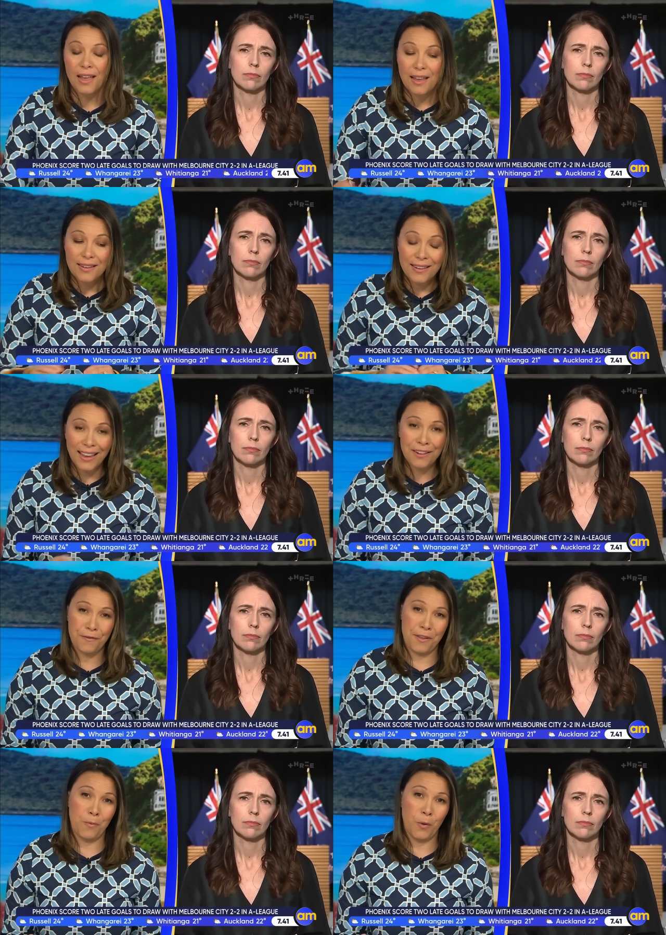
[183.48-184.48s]
Speaker 1: None of
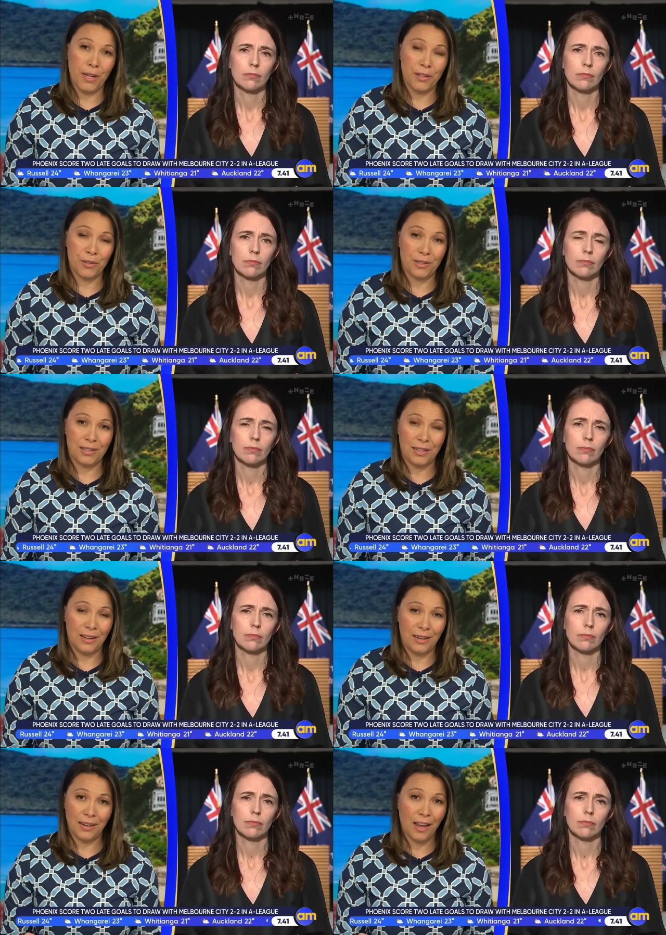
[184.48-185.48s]
them were interested
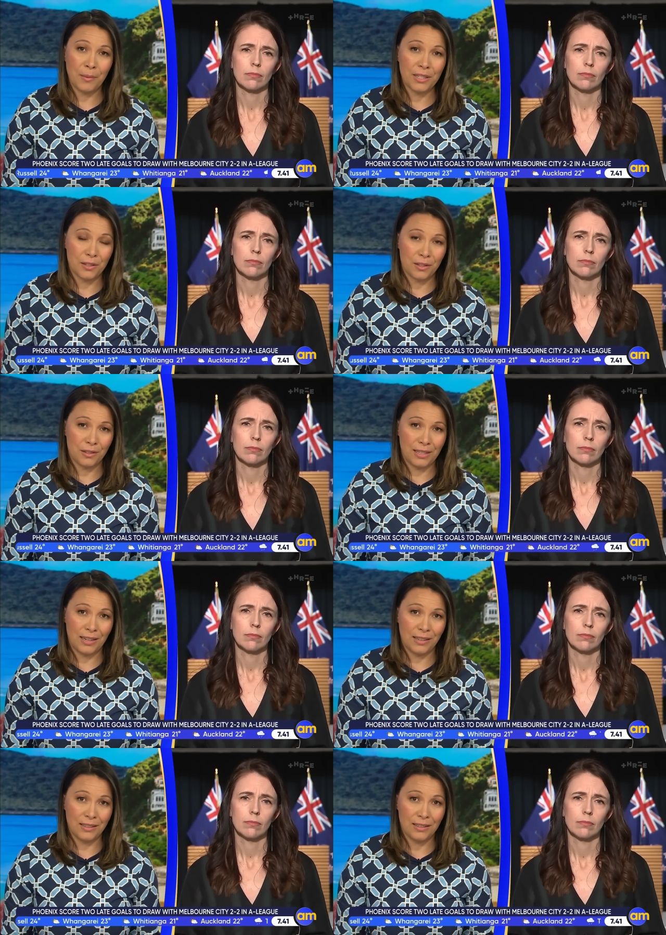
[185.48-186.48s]
in coming to New
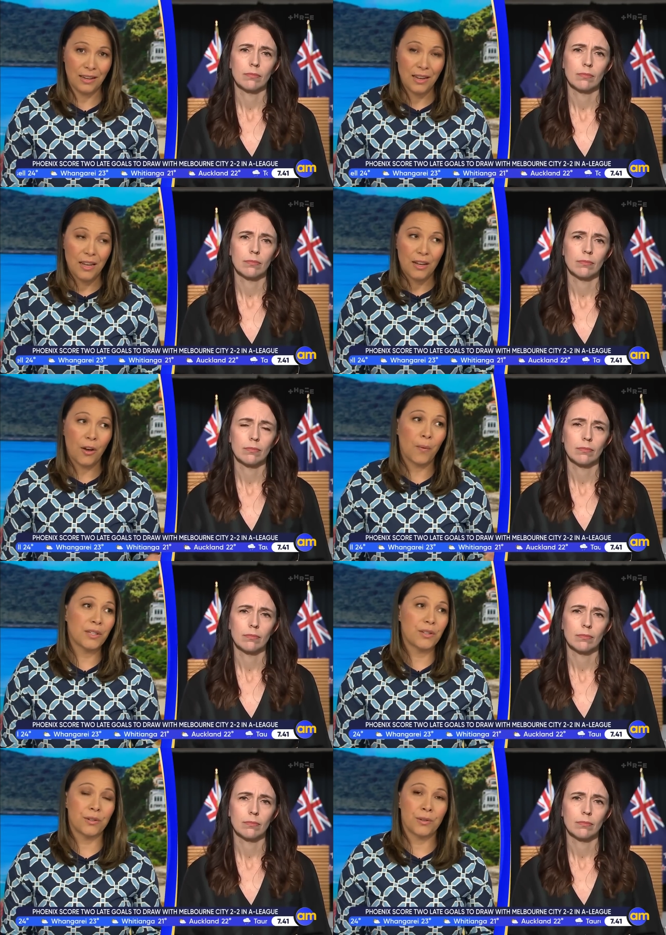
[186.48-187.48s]
Zealand, going
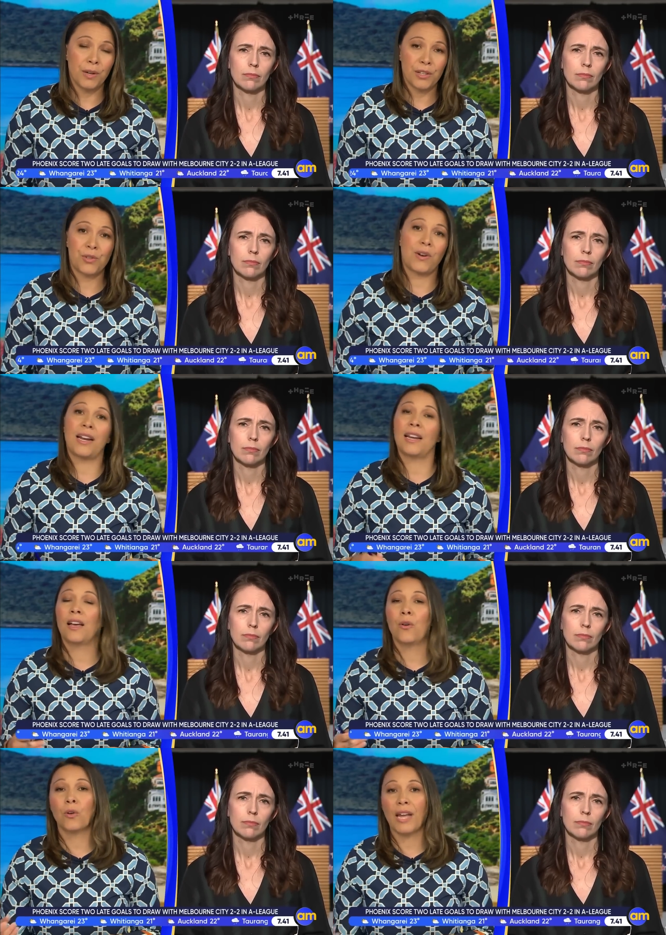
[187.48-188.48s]
to
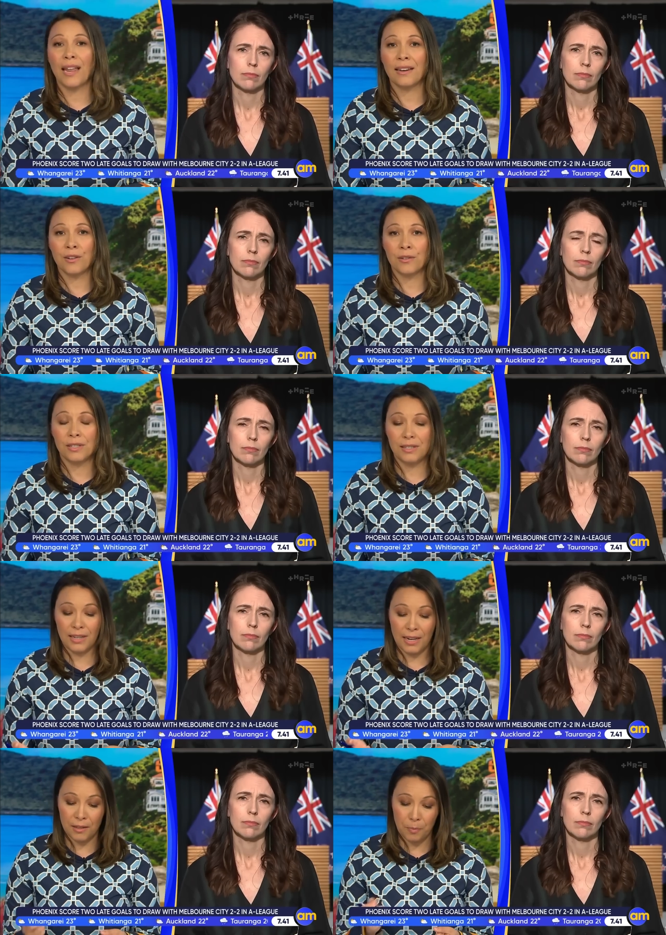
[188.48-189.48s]
Australia or Canada
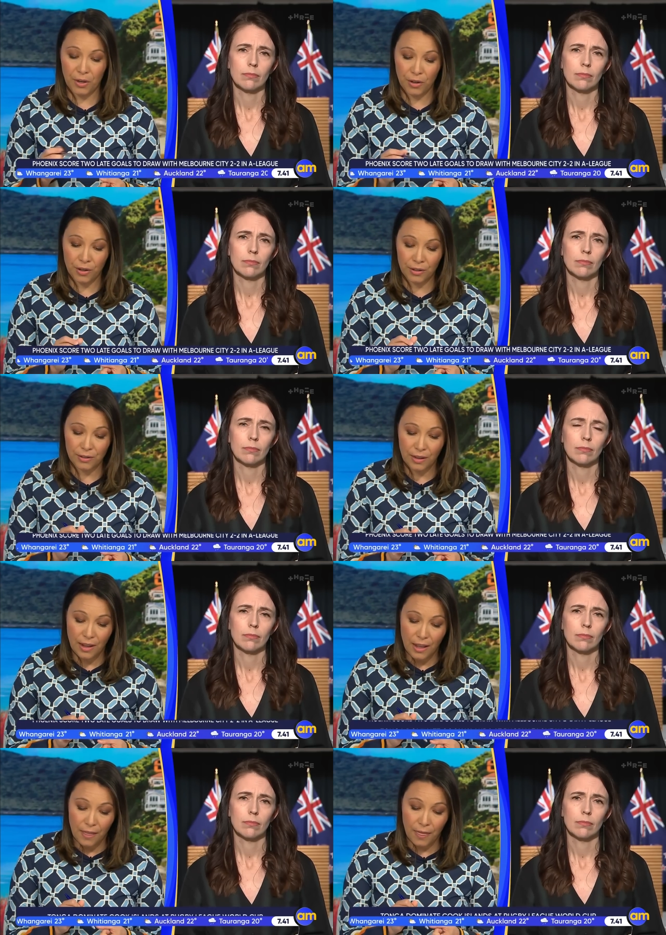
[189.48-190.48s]
instead, because
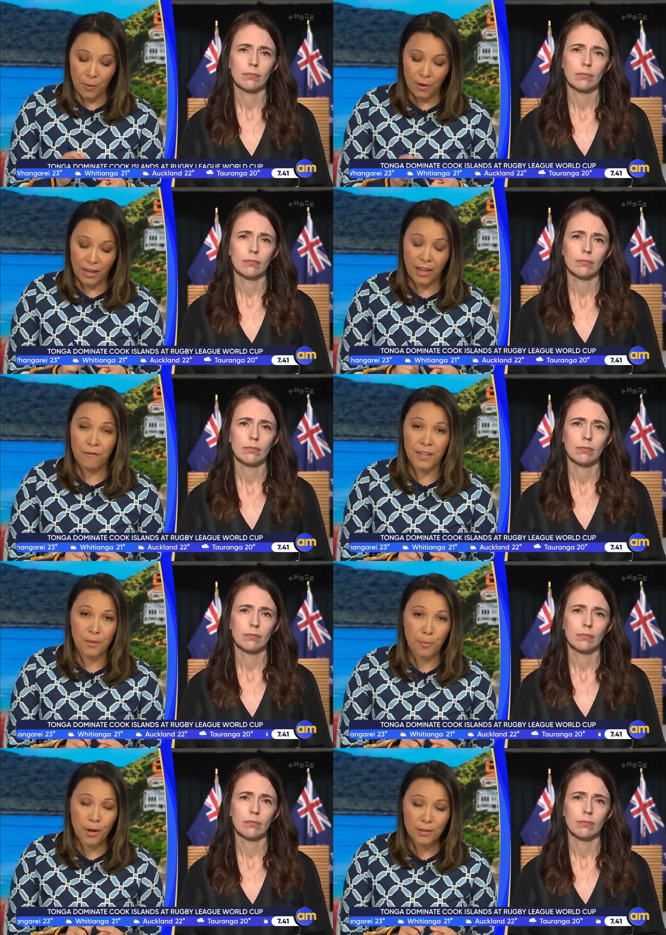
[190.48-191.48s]
they were looking at visa
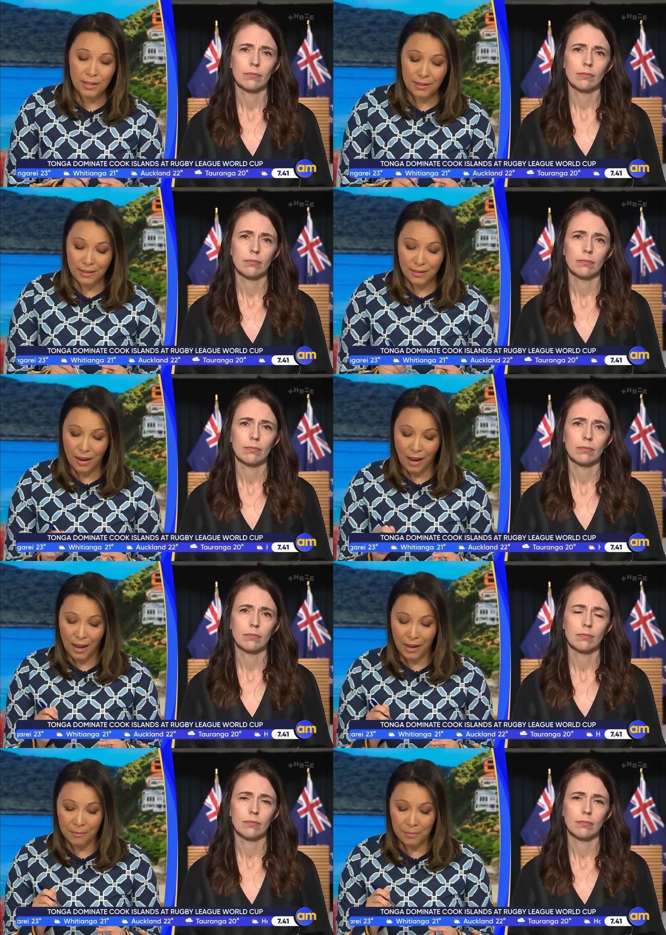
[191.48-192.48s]
processing
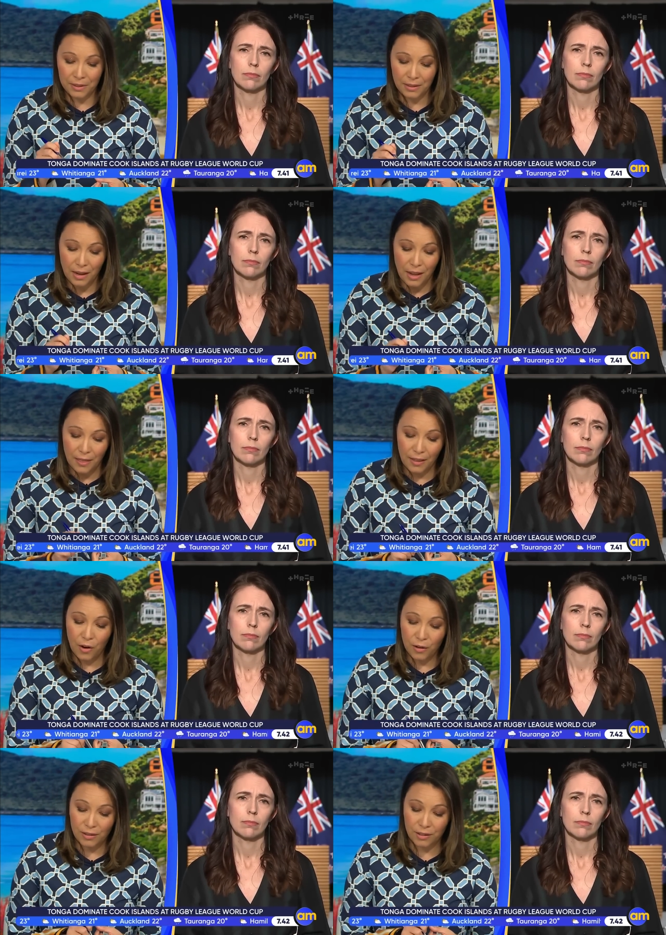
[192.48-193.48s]
times, the
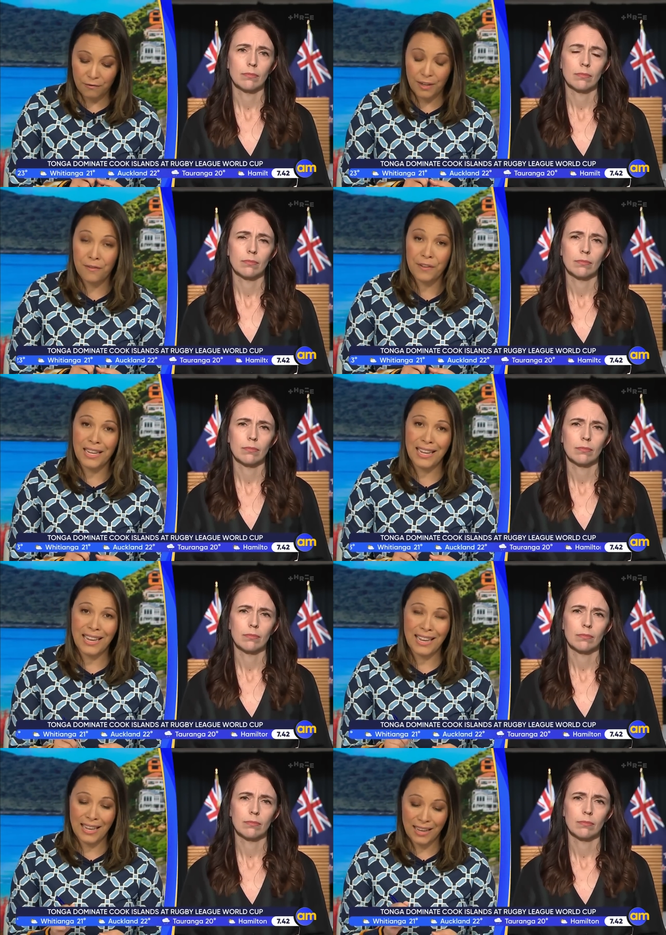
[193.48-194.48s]
cost of living
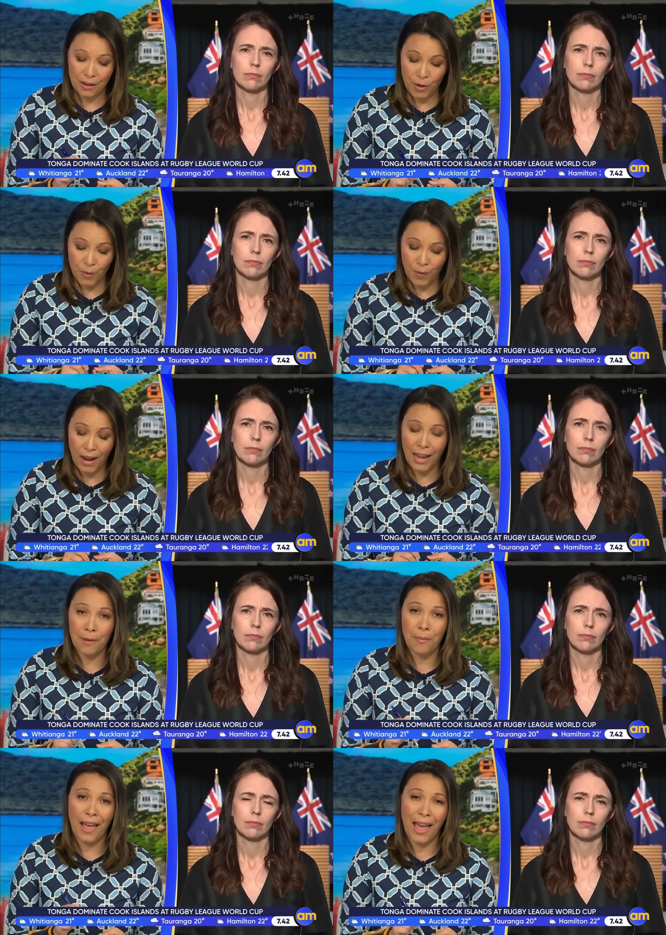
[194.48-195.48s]
here,
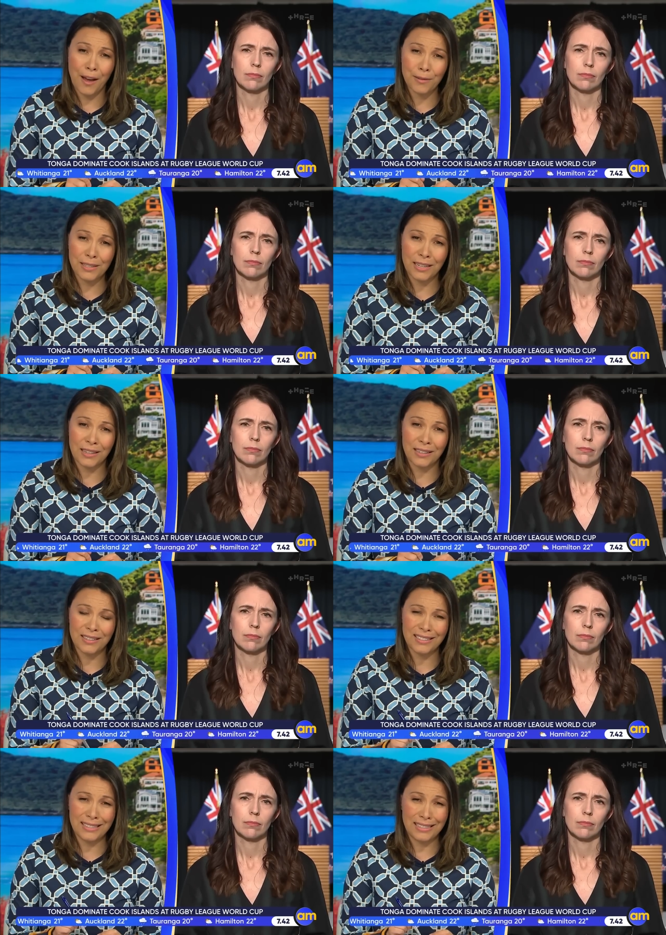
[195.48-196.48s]
crime, housing.
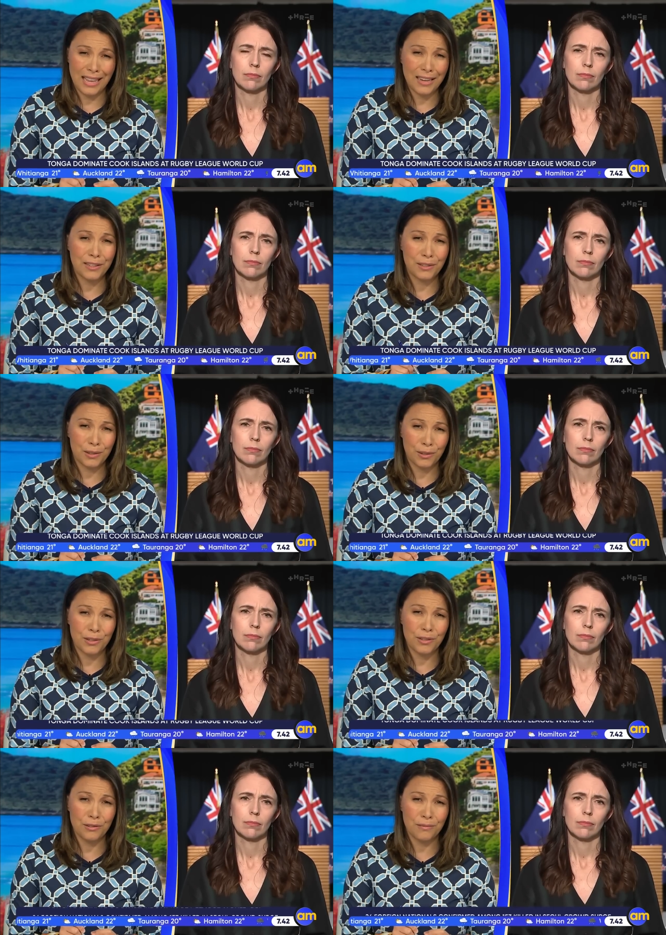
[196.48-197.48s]
Does that concern
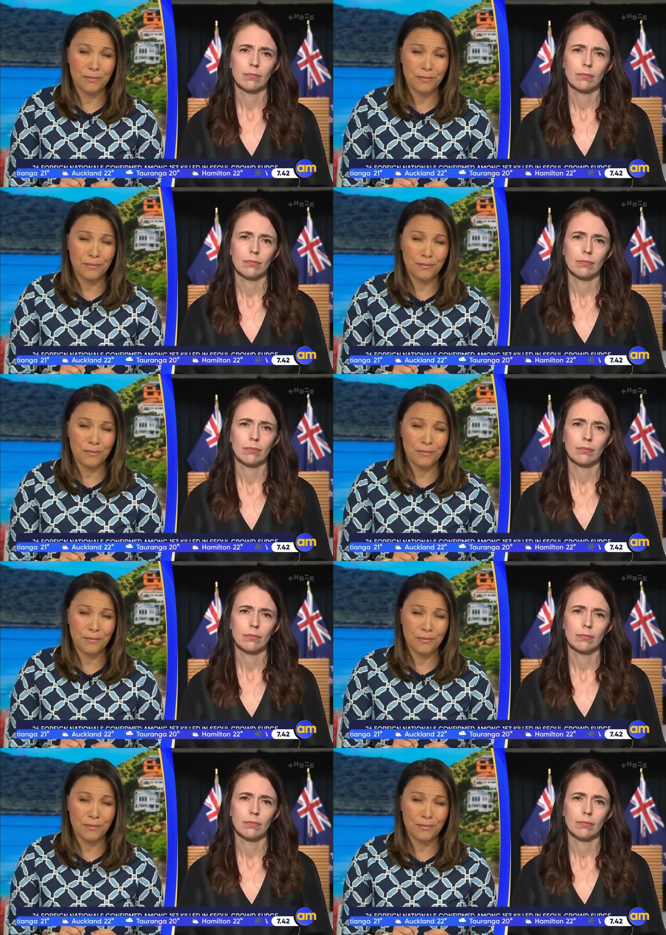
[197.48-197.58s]
you?